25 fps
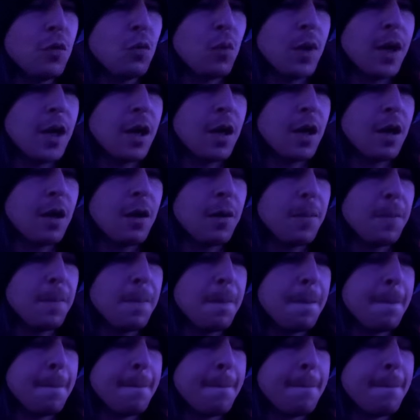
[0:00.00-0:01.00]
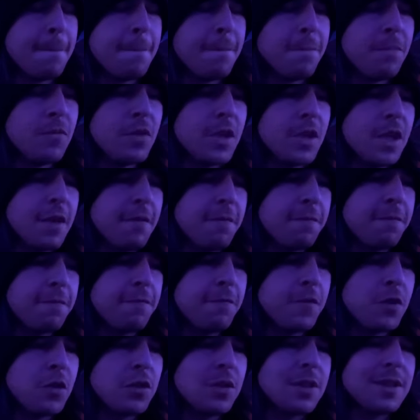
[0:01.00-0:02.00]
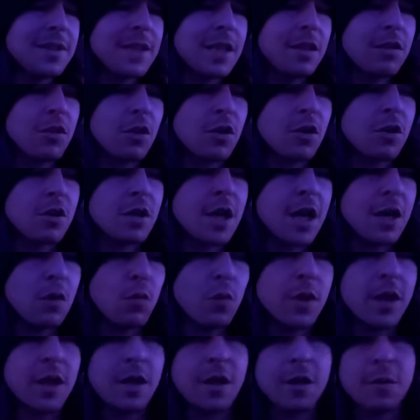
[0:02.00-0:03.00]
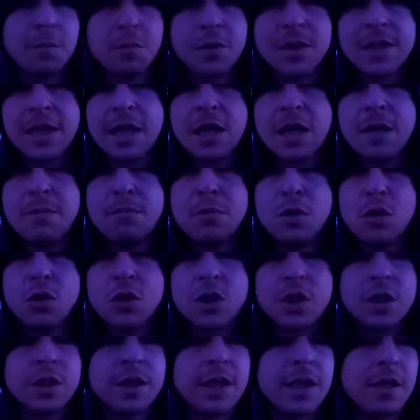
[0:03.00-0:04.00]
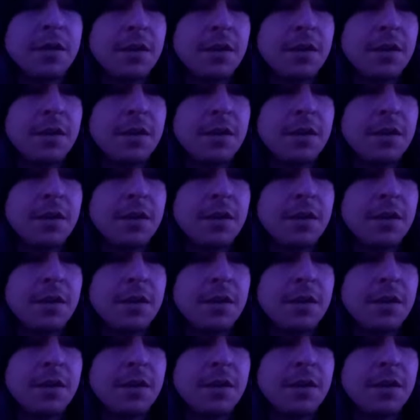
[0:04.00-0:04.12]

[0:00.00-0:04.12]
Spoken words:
where it feels like they're not 100% emotionally